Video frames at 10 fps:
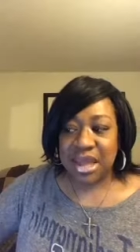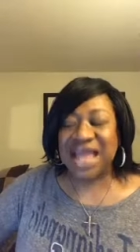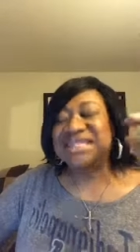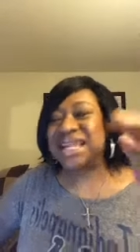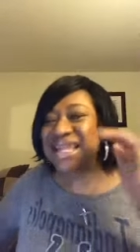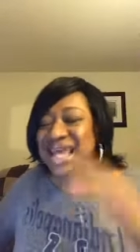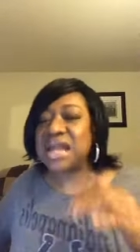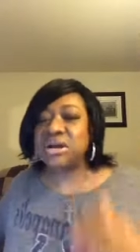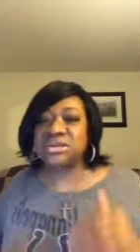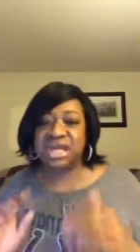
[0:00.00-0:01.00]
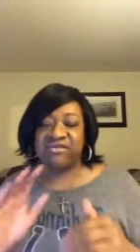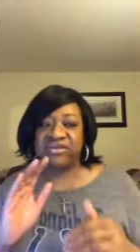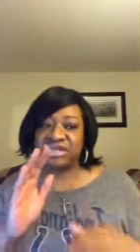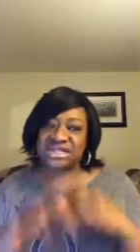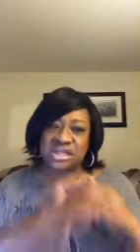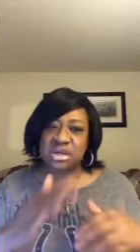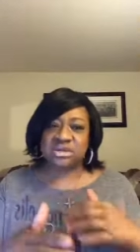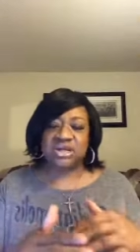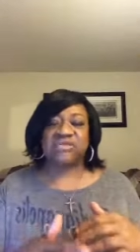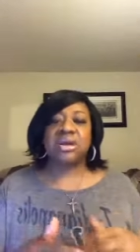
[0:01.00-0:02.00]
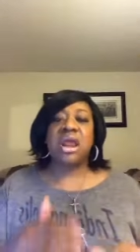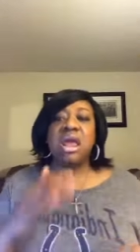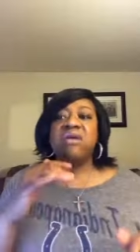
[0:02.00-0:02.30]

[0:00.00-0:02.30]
is a little different, just a little different